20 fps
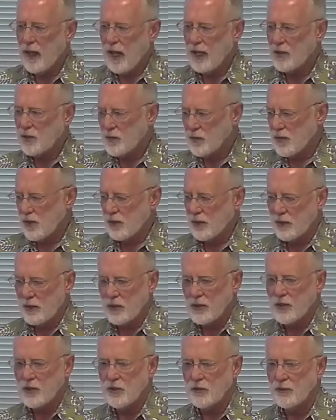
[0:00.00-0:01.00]
as was
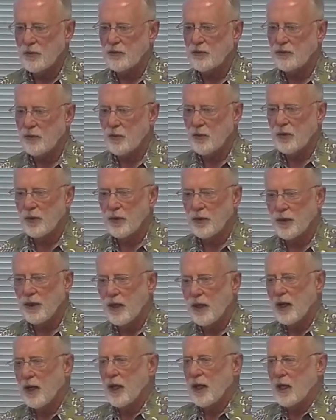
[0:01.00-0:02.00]
alluded to before,
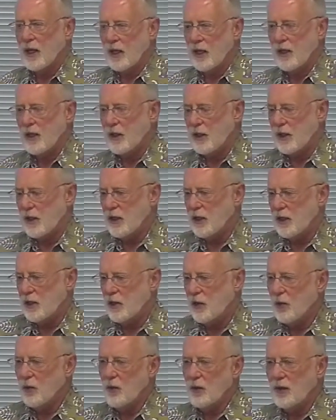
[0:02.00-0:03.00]

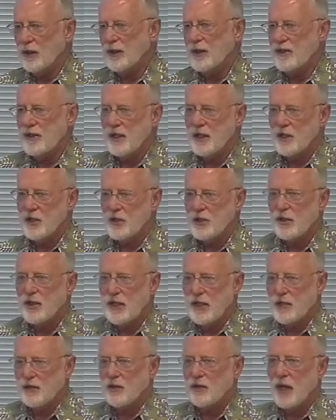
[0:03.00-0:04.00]
your organization
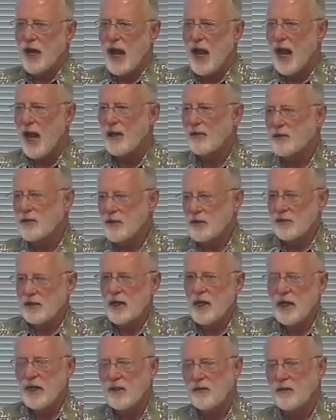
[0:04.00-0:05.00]
either has this
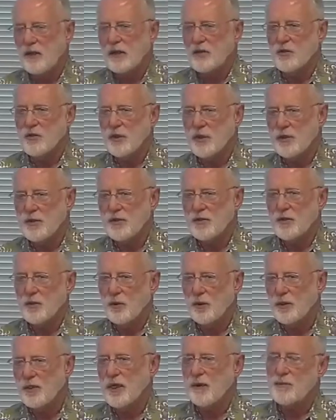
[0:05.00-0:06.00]
kind of interest
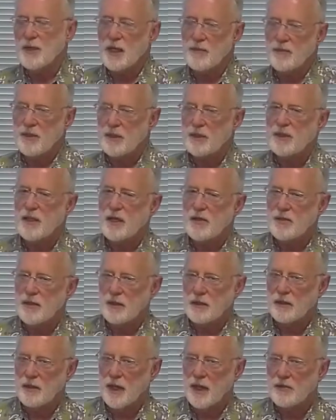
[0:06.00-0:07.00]
or sometimes it
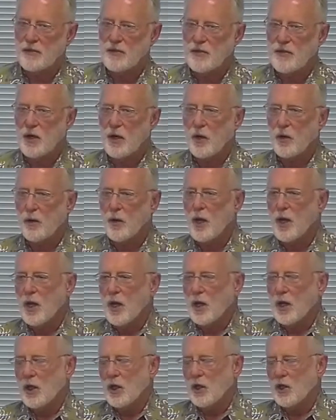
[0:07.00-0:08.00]
doesn't. And so
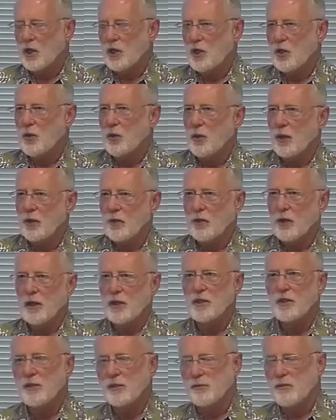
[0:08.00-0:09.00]
you are
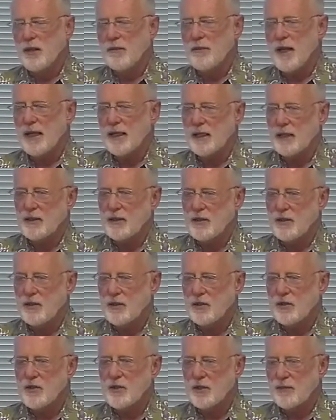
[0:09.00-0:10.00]
going to be making
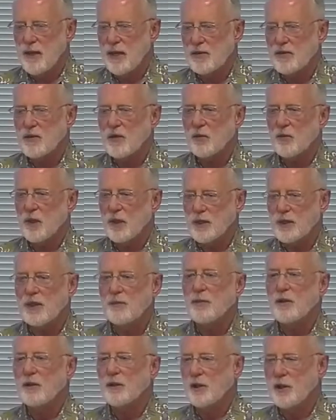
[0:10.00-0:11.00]
decisions based on what
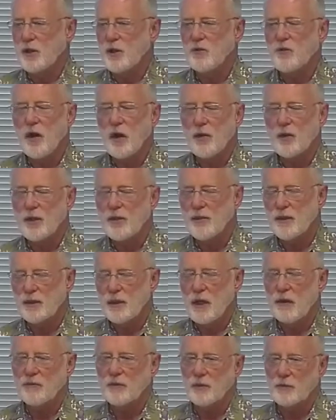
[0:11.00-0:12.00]
typically you've always been
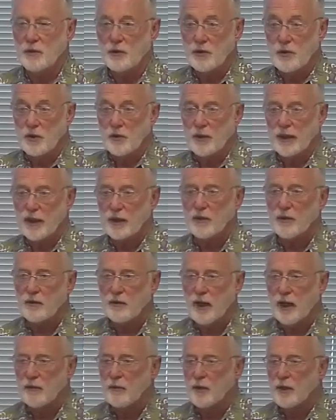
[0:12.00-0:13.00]
comfortable doing in your
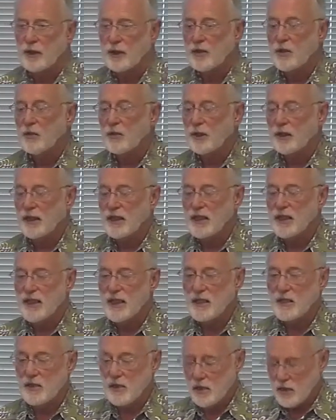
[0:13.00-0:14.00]
library, and you can
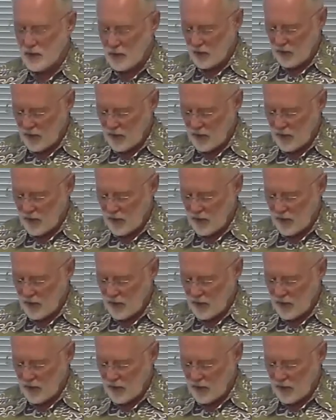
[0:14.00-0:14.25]
continue to do